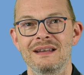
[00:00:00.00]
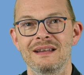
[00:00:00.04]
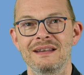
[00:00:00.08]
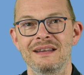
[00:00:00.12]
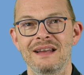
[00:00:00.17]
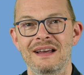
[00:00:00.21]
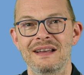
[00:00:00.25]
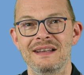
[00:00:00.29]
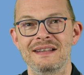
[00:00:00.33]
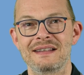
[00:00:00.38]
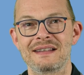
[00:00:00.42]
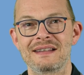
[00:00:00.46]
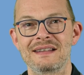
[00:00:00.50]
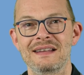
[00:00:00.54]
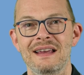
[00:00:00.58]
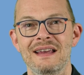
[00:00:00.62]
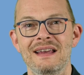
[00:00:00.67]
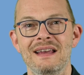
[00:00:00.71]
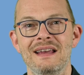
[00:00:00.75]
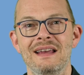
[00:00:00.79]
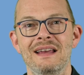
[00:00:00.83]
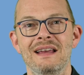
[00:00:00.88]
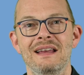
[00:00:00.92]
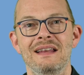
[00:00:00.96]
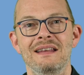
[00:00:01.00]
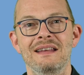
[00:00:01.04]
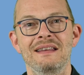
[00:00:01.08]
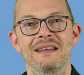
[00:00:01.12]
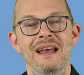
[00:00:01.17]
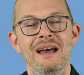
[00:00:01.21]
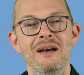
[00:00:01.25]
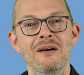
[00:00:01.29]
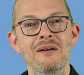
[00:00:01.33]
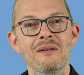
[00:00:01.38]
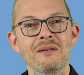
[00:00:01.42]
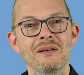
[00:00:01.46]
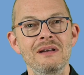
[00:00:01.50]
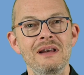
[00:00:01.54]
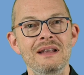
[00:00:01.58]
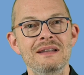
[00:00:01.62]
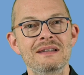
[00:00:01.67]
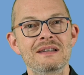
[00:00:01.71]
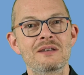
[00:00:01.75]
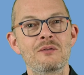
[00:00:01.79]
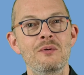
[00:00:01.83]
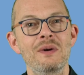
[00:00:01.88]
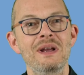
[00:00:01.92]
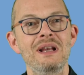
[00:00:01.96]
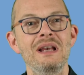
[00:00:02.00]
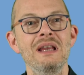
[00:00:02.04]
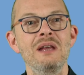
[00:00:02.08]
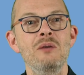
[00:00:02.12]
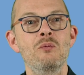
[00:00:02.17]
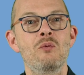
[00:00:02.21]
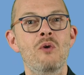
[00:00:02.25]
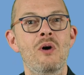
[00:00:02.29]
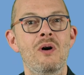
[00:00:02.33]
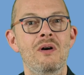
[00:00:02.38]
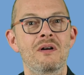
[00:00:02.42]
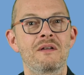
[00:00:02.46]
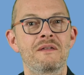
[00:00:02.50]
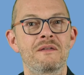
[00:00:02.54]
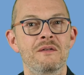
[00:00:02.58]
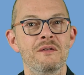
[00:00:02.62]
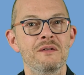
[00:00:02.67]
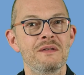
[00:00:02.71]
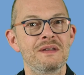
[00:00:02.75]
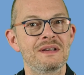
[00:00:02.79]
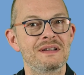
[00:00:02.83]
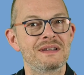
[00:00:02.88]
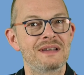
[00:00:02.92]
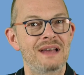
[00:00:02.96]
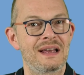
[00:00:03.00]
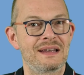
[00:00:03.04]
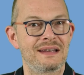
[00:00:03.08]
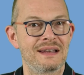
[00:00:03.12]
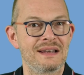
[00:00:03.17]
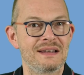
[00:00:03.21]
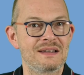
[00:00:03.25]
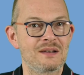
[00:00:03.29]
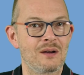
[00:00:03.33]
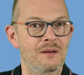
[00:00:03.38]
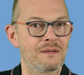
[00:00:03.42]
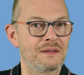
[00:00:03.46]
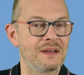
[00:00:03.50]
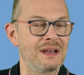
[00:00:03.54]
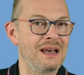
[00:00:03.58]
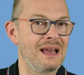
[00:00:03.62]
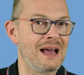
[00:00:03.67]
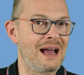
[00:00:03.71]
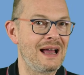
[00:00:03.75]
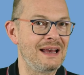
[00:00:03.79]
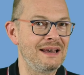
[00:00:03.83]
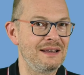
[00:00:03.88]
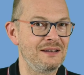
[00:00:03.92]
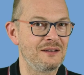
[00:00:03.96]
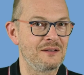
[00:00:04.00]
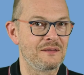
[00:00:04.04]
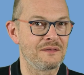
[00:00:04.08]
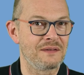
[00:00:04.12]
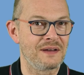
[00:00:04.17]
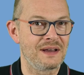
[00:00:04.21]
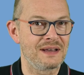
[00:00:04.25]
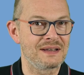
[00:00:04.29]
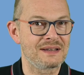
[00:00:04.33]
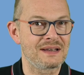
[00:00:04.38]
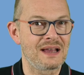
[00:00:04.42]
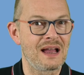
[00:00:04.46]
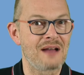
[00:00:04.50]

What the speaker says: Nice! Now let's quickly walk through the settings of the LAN interface.